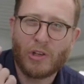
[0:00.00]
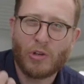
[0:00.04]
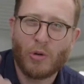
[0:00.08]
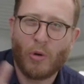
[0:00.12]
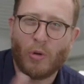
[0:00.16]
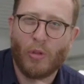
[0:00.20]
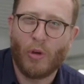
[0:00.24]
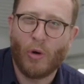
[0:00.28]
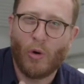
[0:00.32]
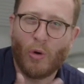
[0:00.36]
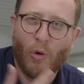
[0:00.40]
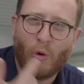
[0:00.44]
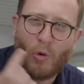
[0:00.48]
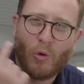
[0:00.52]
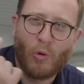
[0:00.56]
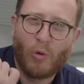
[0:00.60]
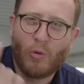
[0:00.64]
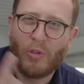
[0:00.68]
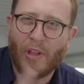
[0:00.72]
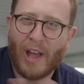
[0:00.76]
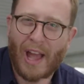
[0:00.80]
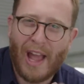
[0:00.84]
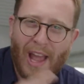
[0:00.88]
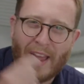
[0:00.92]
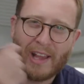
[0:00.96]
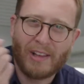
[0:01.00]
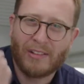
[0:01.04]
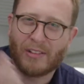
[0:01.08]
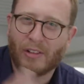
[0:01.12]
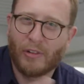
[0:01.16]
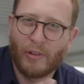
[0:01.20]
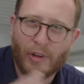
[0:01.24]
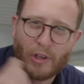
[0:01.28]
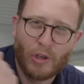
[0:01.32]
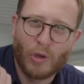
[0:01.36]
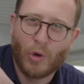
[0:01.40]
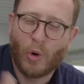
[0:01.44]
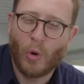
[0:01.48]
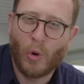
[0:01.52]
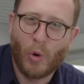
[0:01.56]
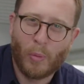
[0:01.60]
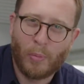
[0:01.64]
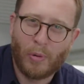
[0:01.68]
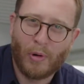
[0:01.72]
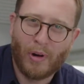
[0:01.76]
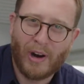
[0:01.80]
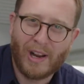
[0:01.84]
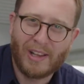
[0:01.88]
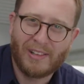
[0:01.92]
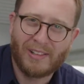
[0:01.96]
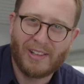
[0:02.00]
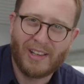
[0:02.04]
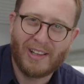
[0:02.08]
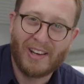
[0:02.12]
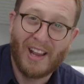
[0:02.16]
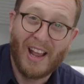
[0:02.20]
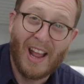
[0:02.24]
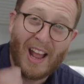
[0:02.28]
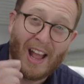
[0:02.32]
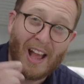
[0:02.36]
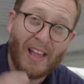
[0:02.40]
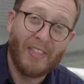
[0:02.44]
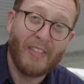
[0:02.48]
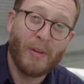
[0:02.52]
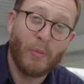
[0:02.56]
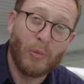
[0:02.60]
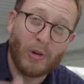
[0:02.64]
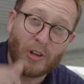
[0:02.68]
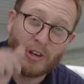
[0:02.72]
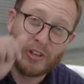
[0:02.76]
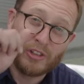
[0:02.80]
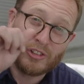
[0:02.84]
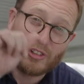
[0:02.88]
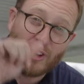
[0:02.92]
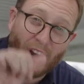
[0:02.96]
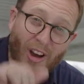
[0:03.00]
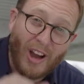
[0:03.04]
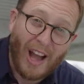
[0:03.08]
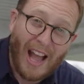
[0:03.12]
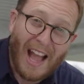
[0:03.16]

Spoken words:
sure that all the eggs are incorporated, and then we're going to start